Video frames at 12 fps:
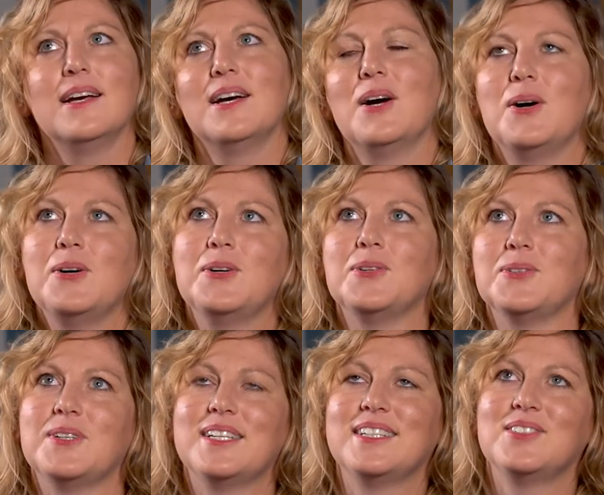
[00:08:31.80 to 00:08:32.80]
Oh,
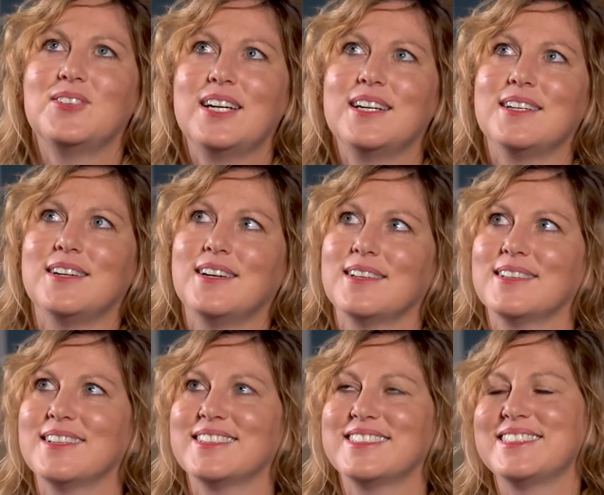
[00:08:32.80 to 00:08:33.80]
wow.
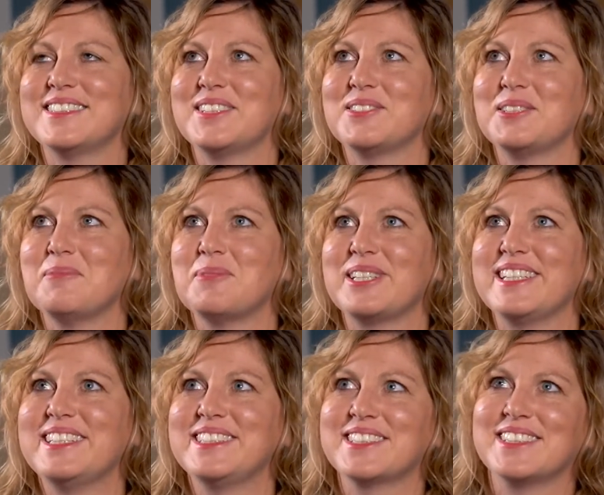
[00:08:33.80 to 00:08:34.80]
So someone
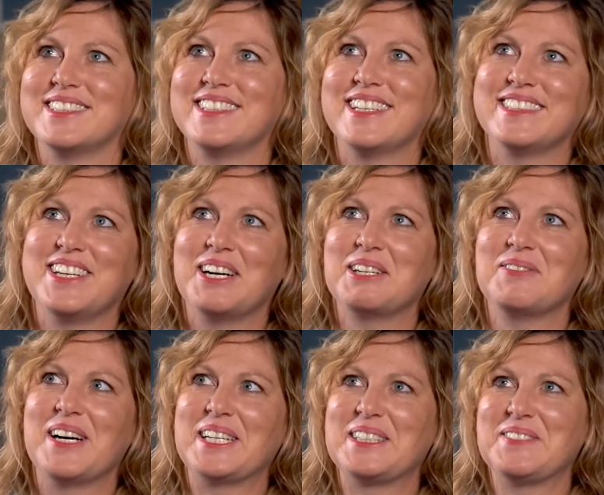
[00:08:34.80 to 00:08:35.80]
else could talk
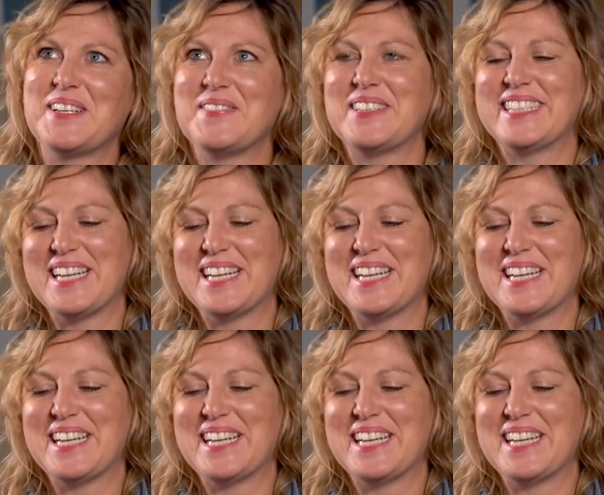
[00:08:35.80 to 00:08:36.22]
about it maybe.